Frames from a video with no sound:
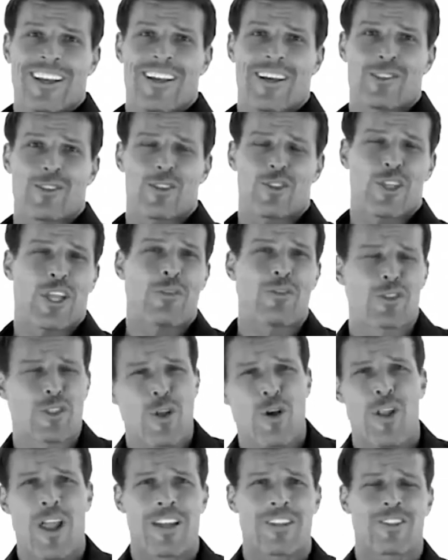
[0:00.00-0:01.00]
because achievers
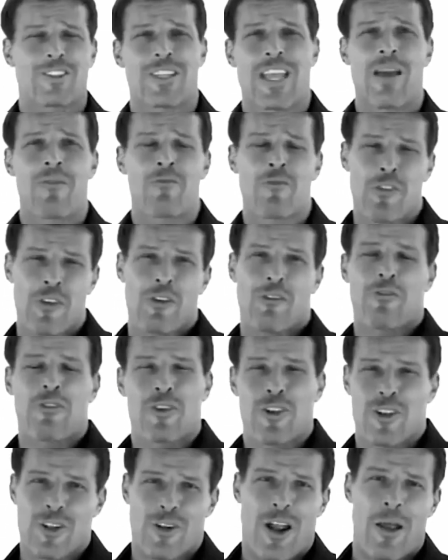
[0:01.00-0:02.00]
don't like to say I'm
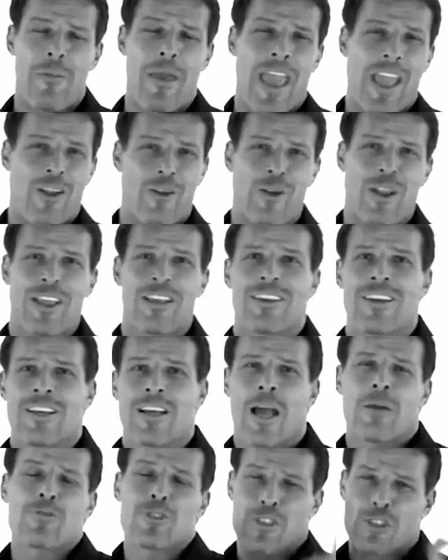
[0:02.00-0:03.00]
fearful or I'm angry.
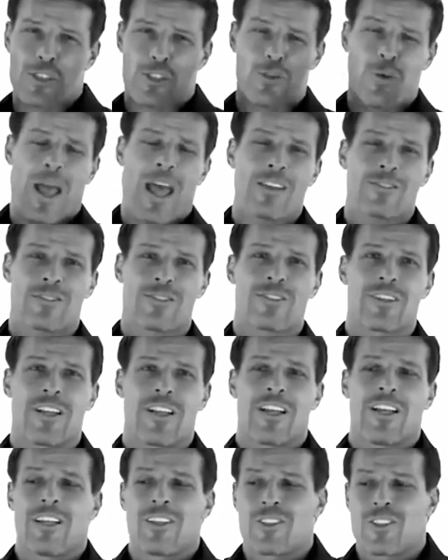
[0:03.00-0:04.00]
I'm just stressed.
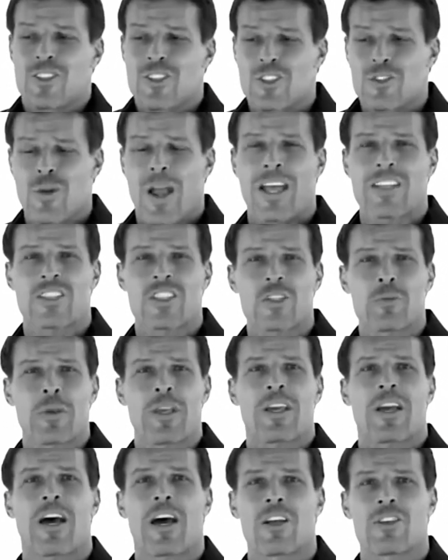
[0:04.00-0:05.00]
Stress is
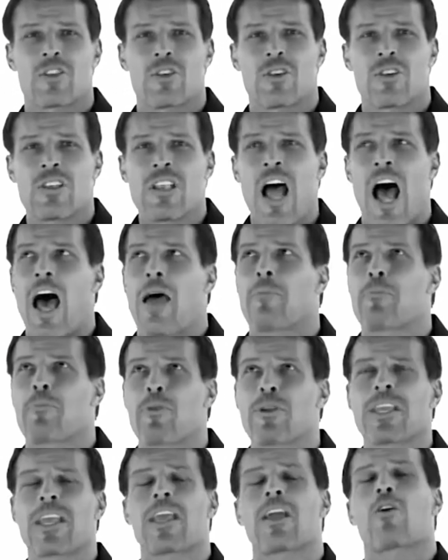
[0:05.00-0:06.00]
because you're not
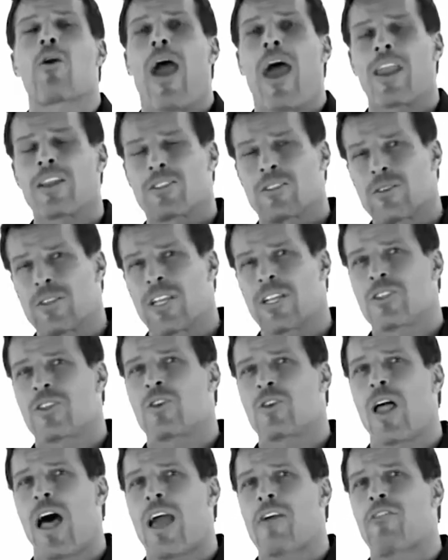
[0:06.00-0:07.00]
bringing gratitude into
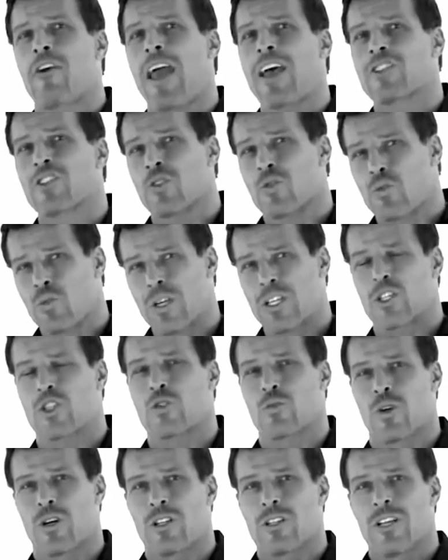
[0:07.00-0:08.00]
your life as a
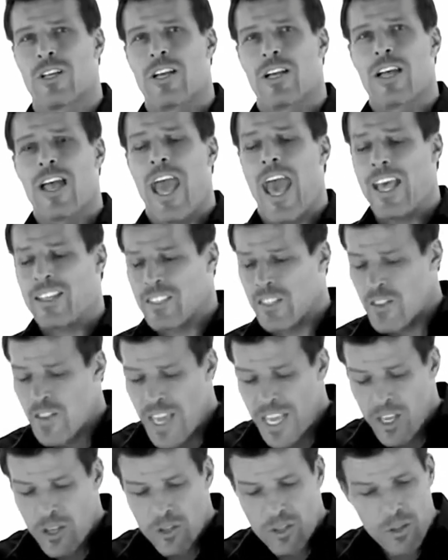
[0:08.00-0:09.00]
ritual, as a
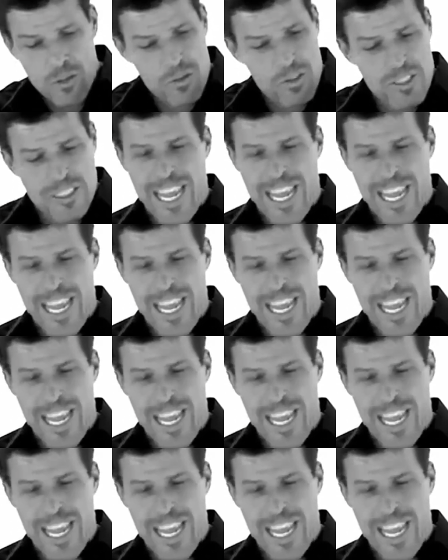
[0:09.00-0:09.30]
thing you do